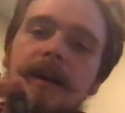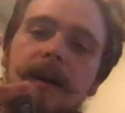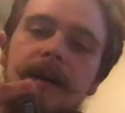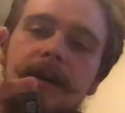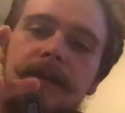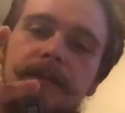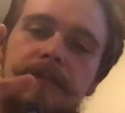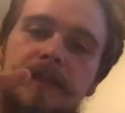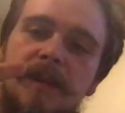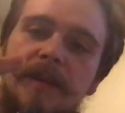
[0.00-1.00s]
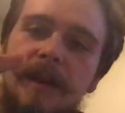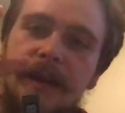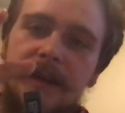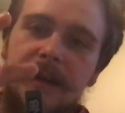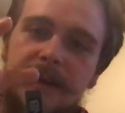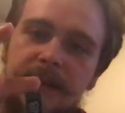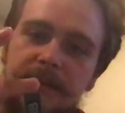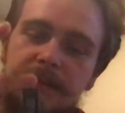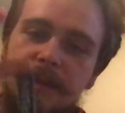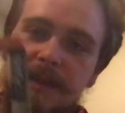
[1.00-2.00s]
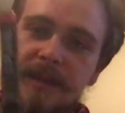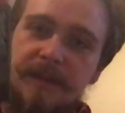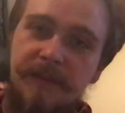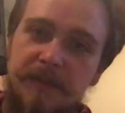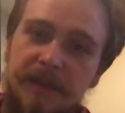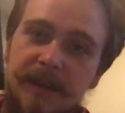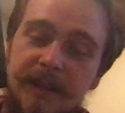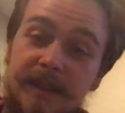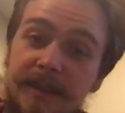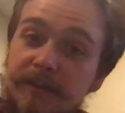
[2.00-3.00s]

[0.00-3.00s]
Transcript: But yeah, I can pick stuff up like this,